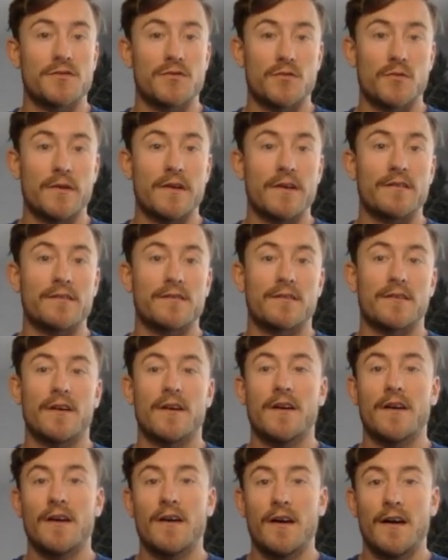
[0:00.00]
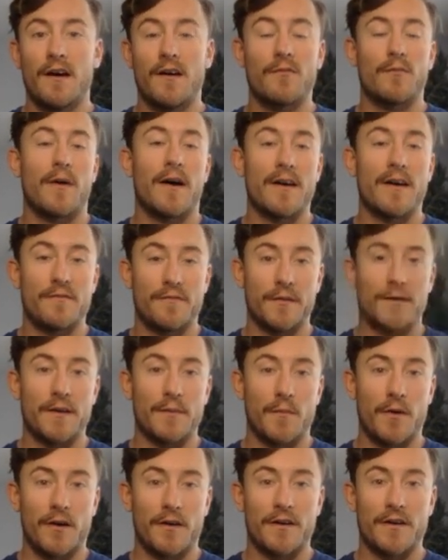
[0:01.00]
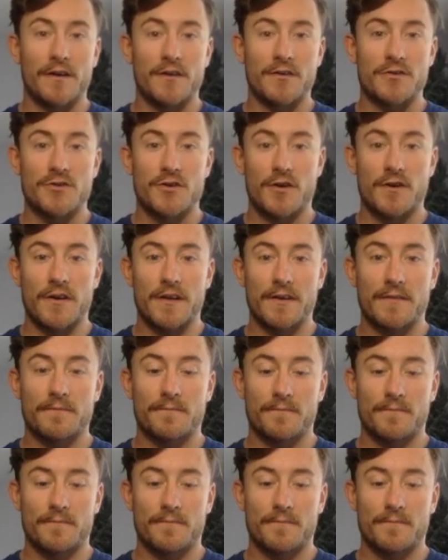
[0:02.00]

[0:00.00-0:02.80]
2 weeks of my affiliate marketing journey.